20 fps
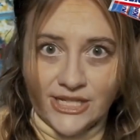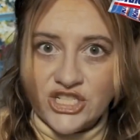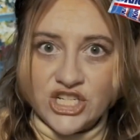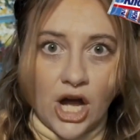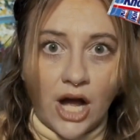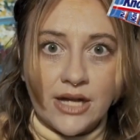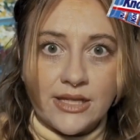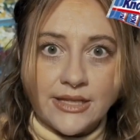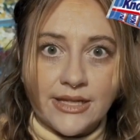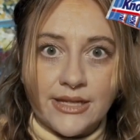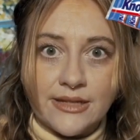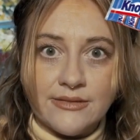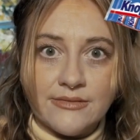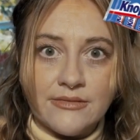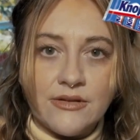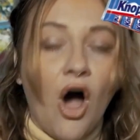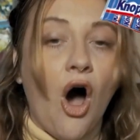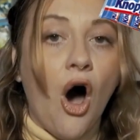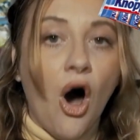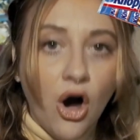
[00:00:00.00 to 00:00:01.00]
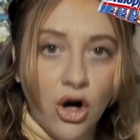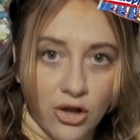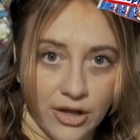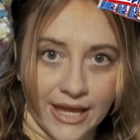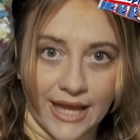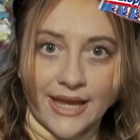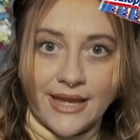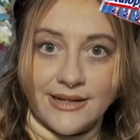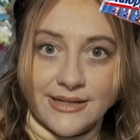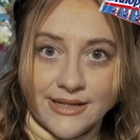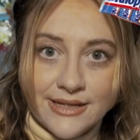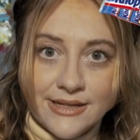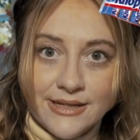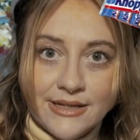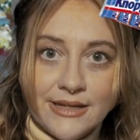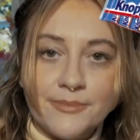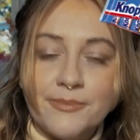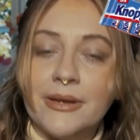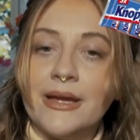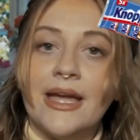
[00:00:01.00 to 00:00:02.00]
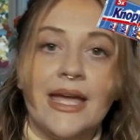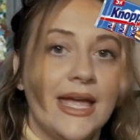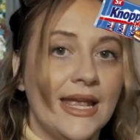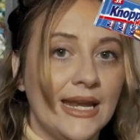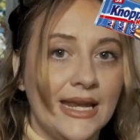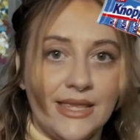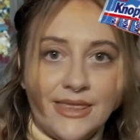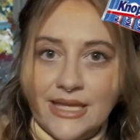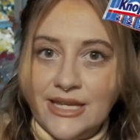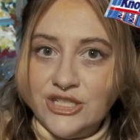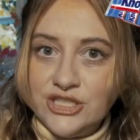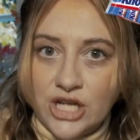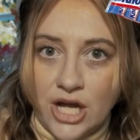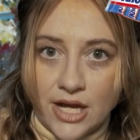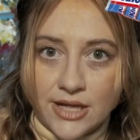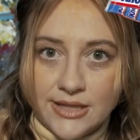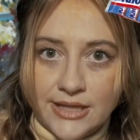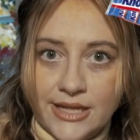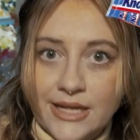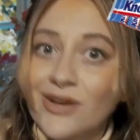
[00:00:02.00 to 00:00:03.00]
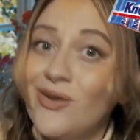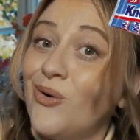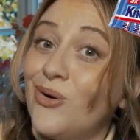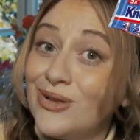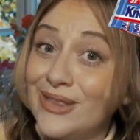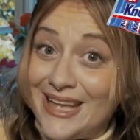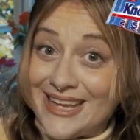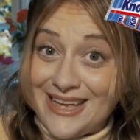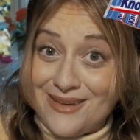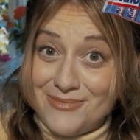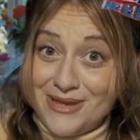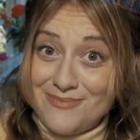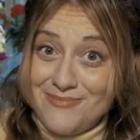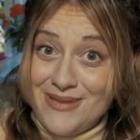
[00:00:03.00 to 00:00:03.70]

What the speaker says: chocolate. All candy, but anything chocolate or like gummy